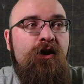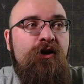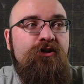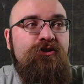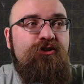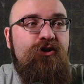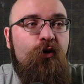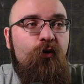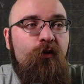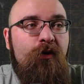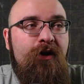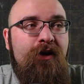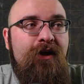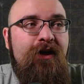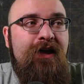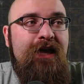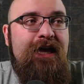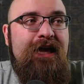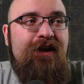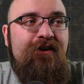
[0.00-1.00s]
so
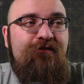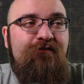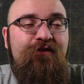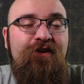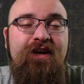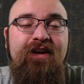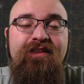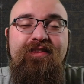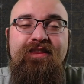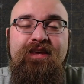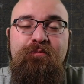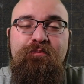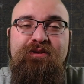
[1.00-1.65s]
via the